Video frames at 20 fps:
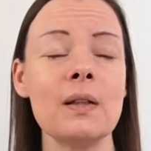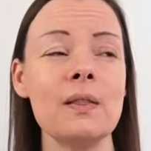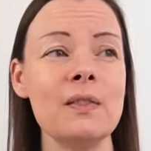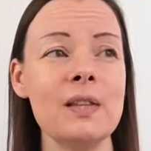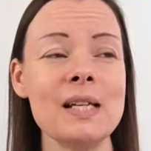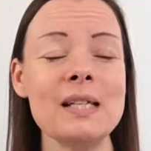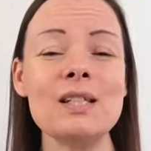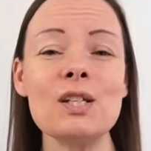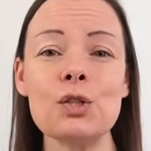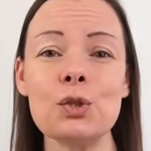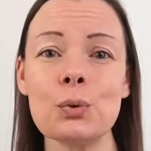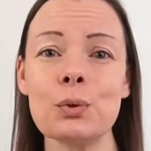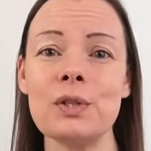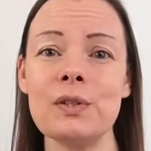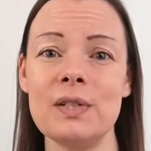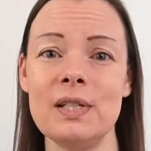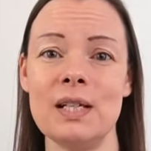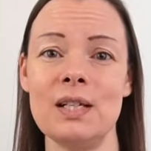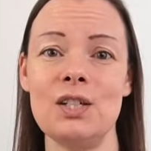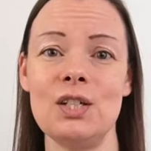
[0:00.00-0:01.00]
This sort
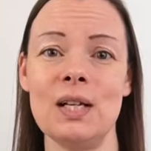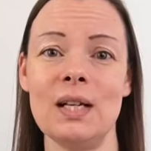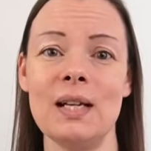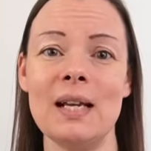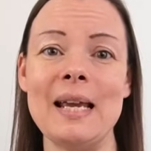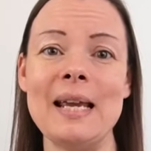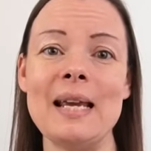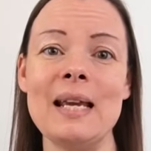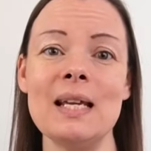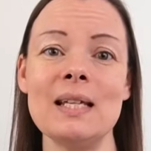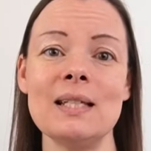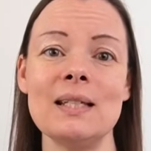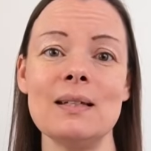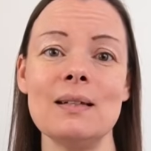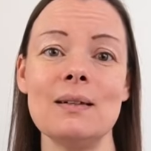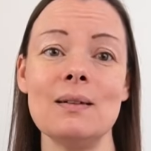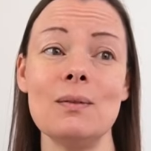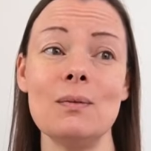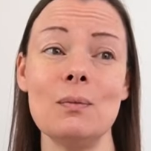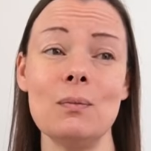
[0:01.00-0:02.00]
of stitching is
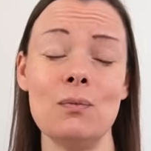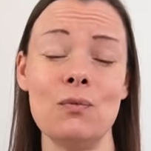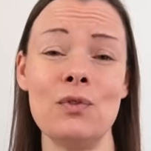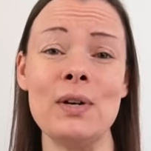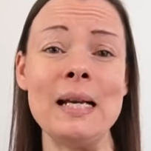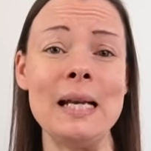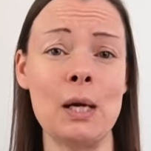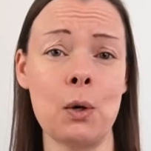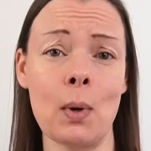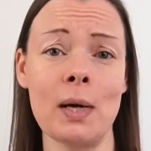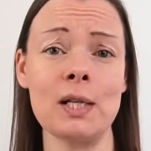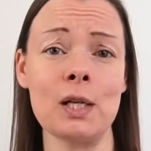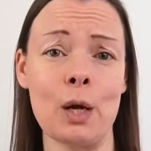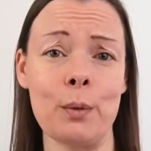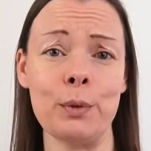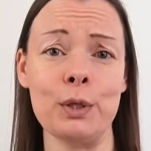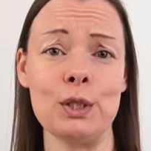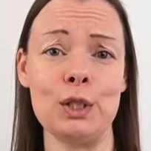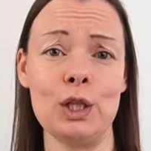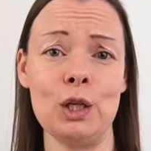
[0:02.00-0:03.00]
really quite
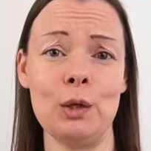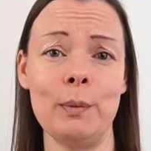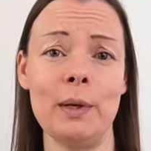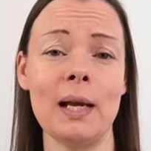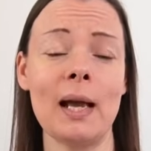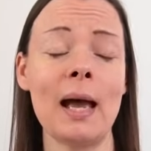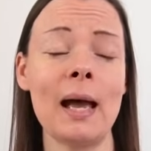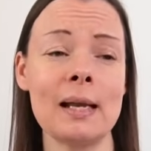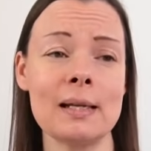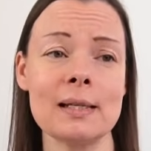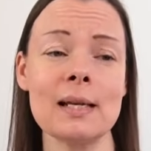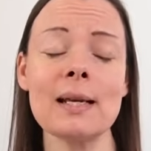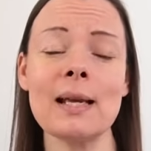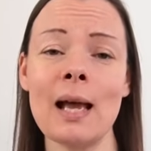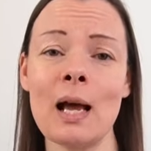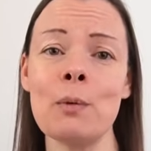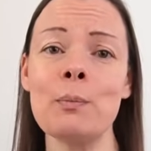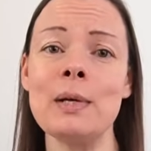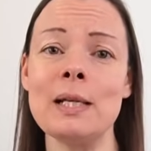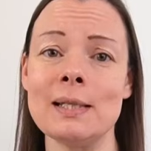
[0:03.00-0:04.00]
time consuming and
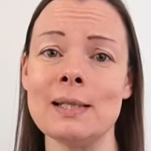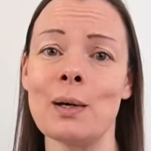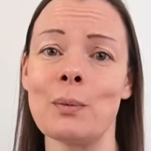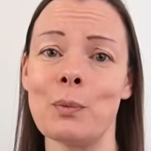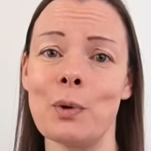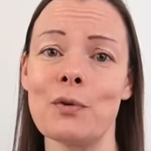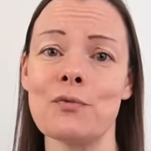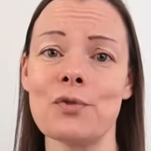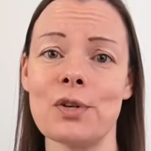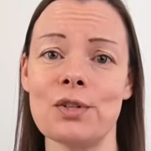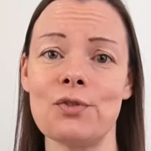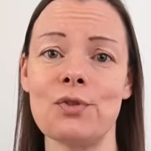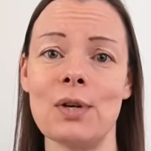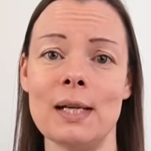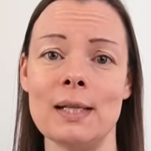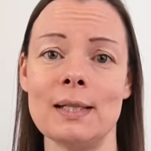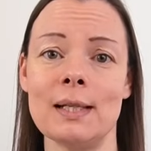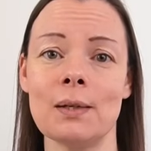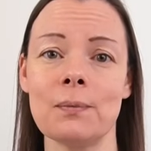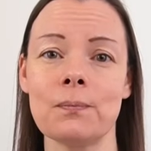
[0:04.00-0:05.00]
can be somewhat
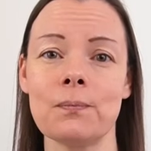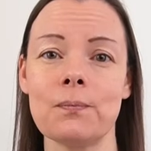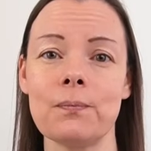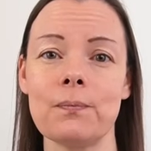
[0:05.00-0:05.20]
frustrating.